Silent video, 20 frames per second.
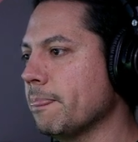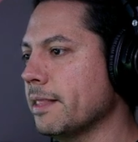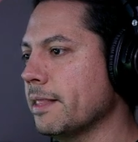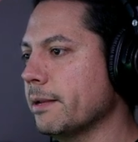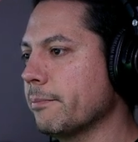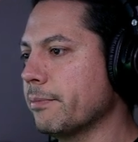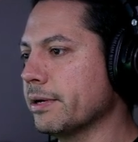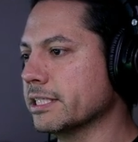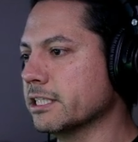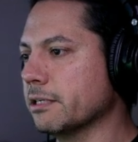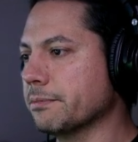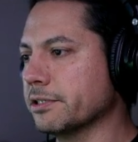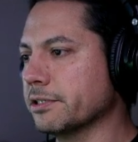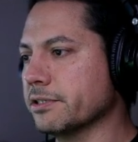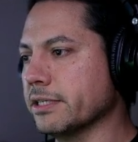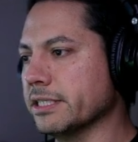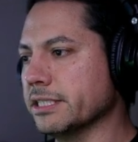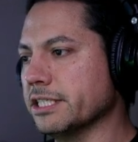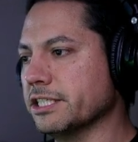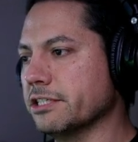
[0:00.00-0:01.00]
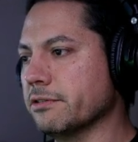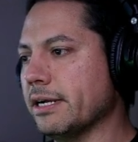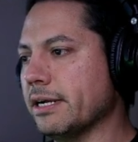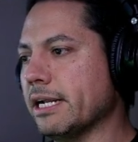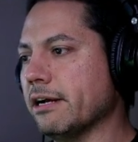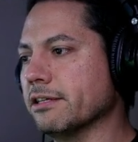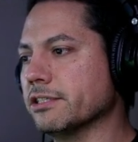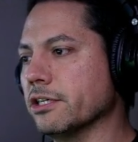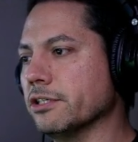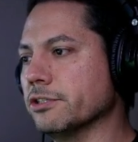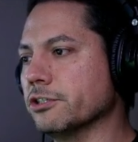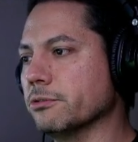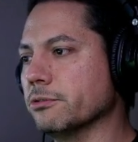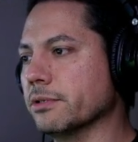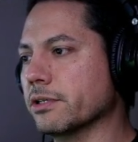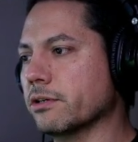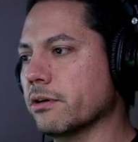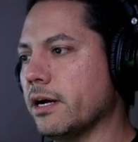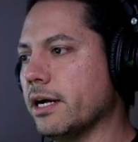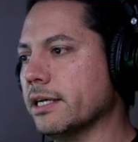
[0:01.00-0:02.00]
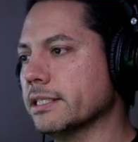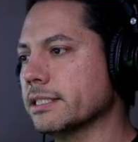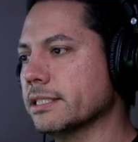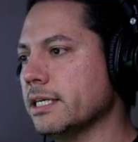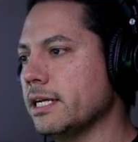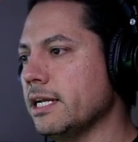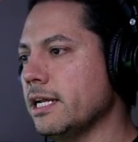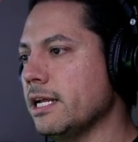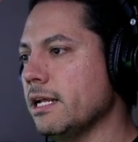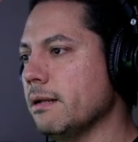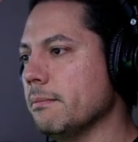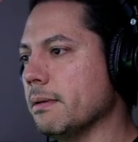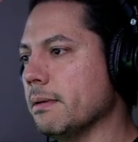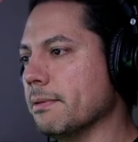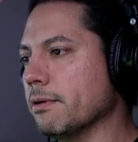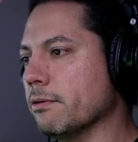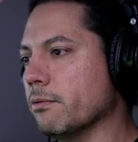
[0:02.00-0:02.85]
It brings up your transition. Right now it's on zoom across. Maybe